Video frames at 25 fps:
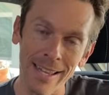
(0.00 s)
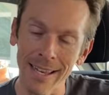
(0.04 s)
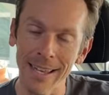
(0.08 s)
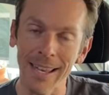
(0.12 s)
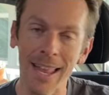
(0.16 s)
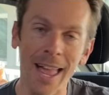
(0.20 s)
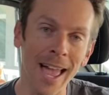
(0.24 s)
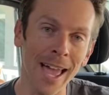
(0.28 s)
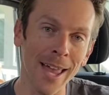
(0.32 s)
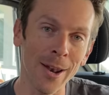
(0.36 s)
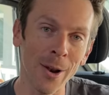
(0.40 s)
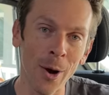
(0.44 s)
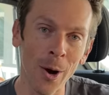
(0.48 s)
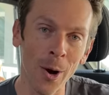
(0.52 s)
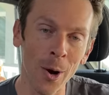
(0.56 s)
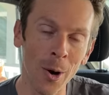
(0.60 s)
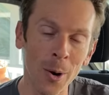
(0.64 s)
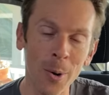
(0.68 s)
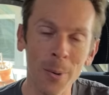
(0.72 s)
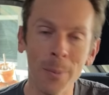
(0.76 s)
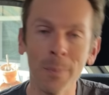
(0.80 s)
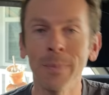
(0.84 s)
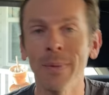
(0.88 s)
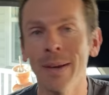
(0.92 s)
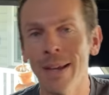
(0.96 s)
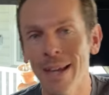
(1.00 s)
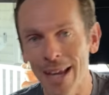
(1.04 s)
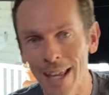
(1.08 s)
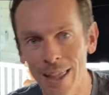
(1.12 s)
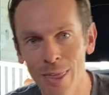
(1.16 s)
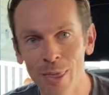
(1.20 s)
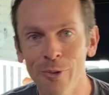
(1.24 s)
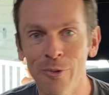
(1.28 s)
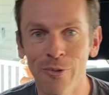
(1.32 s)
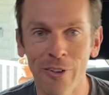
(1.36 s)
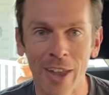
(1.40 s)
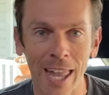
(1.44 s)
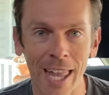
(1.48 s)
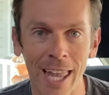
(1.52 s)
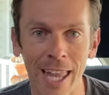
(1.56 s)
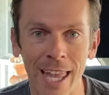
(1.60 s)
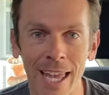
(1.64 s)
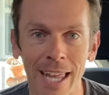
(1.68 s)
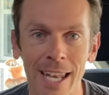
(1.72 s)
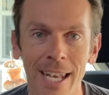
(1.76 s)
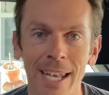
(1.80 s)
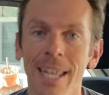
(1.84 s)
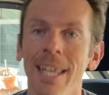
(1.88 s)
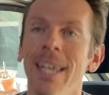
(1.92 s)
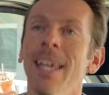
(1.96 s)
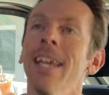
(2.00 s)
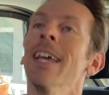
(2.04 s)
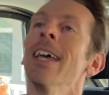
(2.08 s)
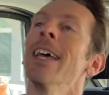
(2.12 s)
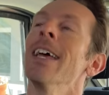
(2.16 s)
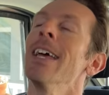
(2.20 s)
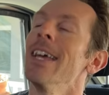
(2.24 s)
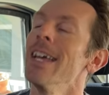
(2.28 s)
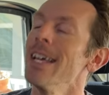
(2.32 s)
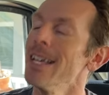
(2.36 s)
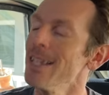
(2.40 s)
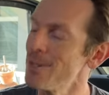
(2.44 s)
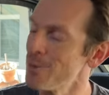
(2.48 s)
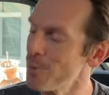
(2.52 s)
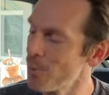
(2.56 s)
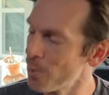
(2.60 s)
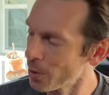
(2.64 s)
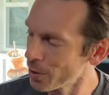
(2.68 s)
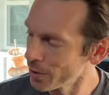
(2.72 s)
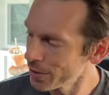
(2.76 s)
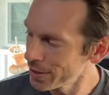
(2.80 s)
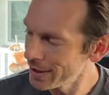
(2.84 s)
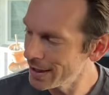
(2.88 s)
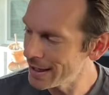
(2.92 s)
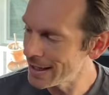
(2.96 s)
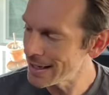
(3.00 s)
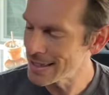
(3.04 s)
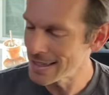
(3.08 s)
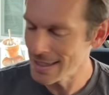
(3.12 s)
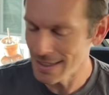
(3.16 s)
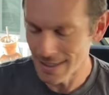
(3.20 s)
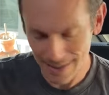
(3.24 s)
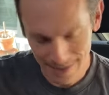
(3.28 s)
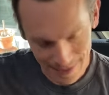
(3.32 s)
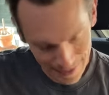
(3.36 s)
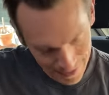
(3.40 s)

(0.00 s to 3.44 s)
at home, in the van. It's worth it.